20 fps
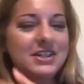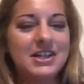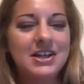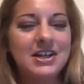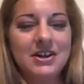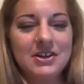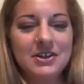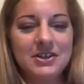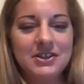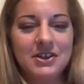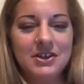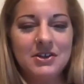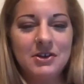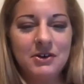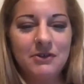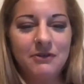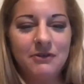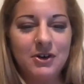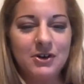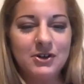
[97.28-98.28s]
here. You say your
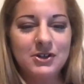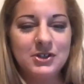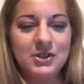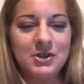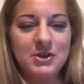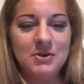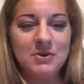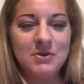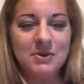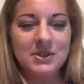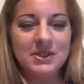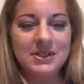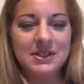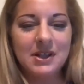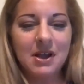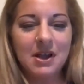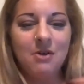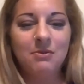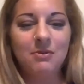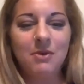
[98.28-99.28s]
first suit was
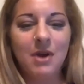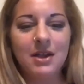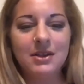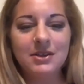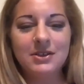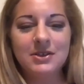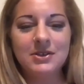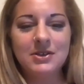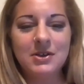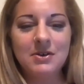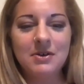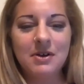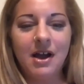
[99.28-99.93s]
a red suit.